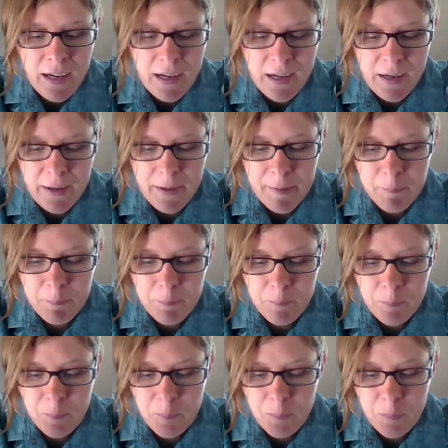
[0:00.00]

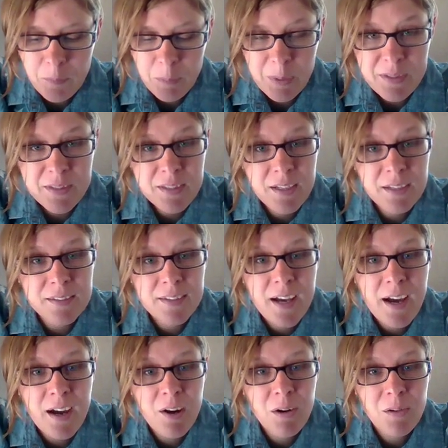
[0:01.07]
But seeing as
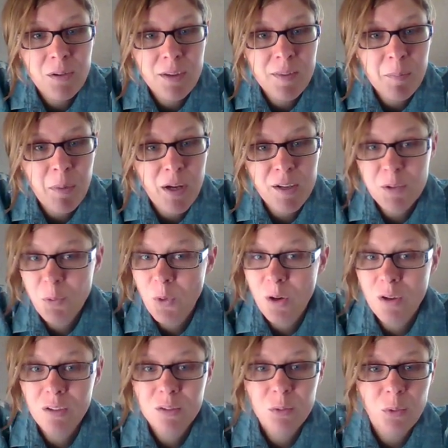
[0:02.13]
how in the modern
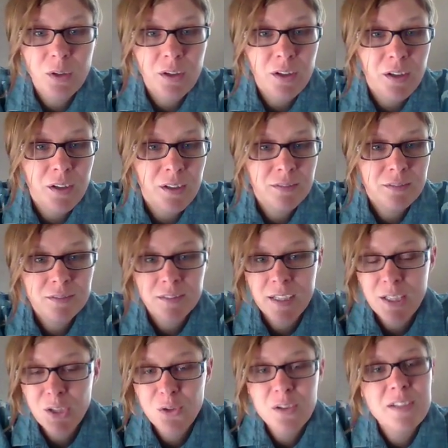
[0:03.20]
world we're
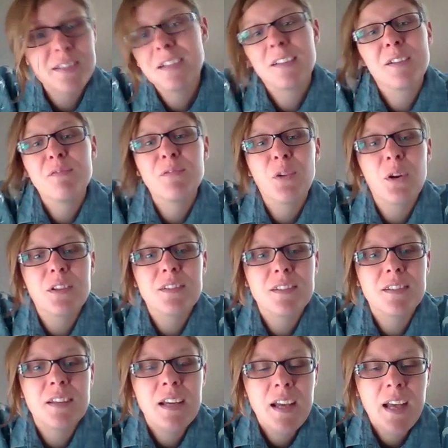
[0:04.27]
increasingly
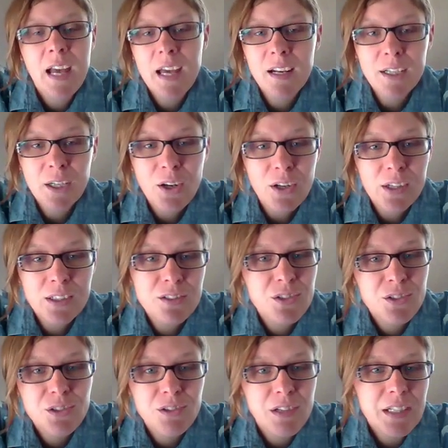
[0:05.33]
forced and
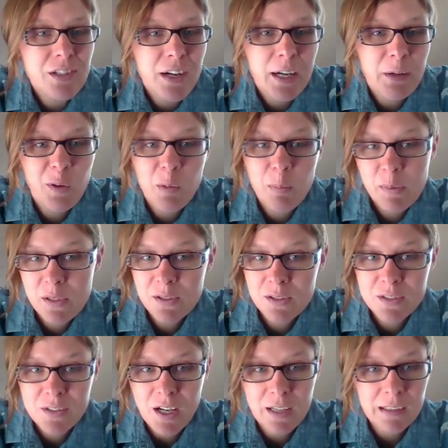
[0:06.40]
encouraged to interact with our
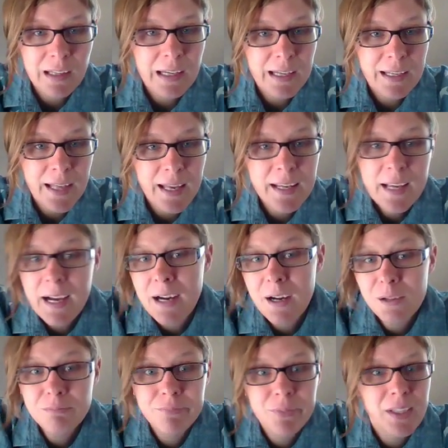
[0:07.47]
peers online
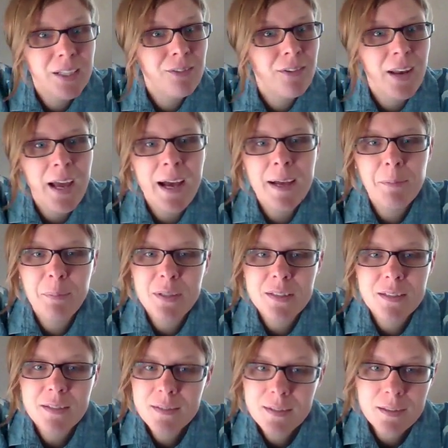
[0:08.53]
anyhow, even at
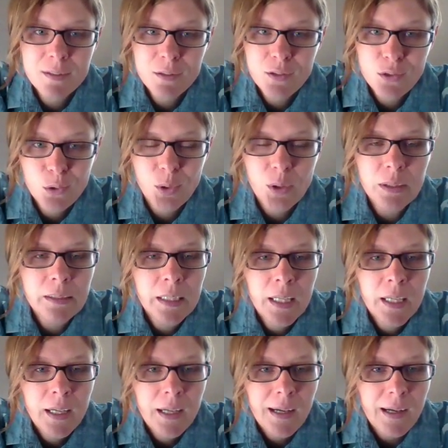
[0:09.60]
business and school,
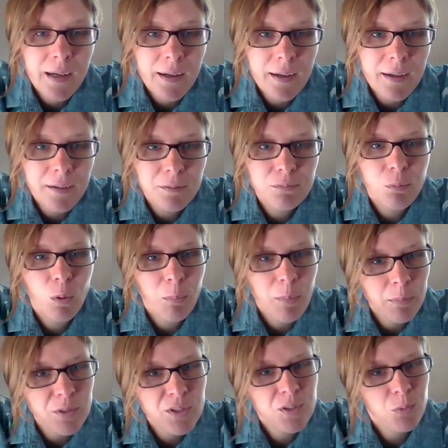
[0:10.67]
we'll
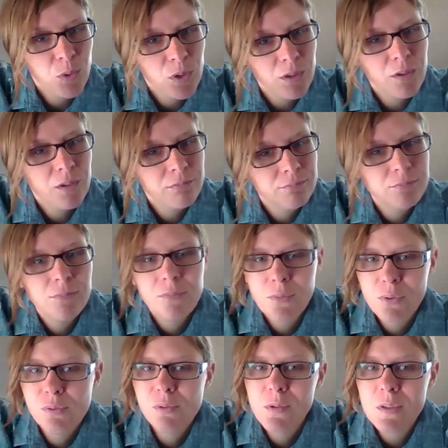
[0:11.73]
maybe just work
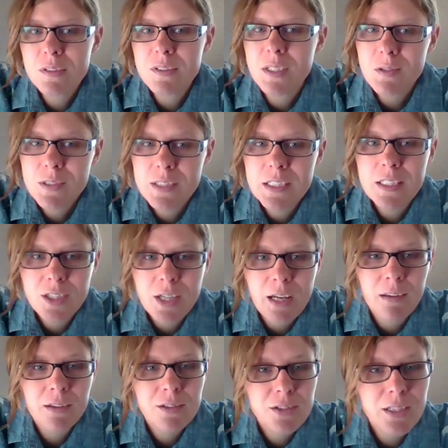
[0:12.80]
through this interesting
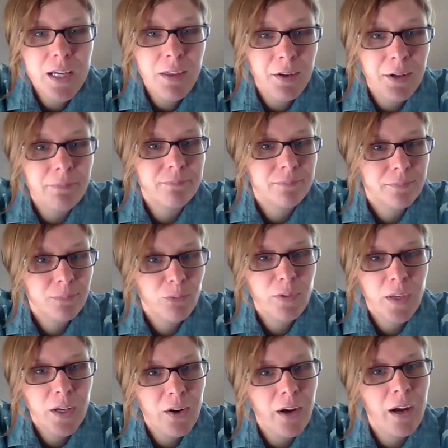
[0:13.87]
challenge together,
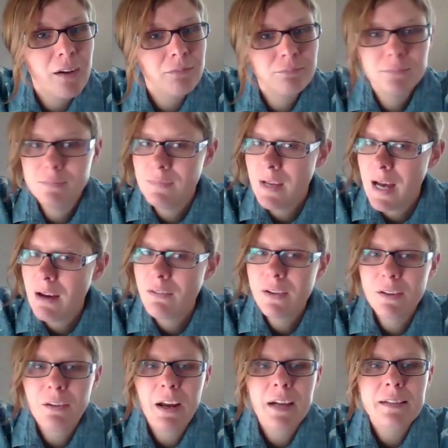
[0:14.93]
figure out how to
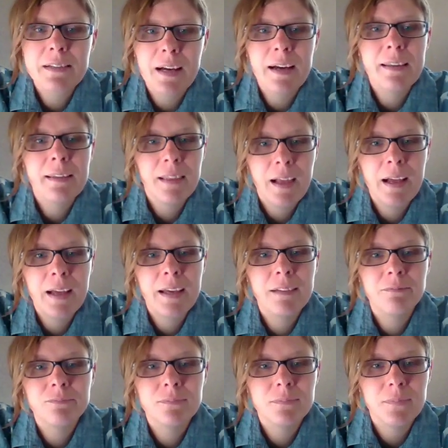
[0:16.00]
interact
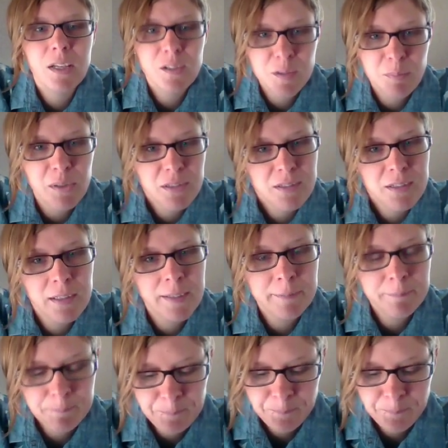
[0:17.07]
online interpersonally.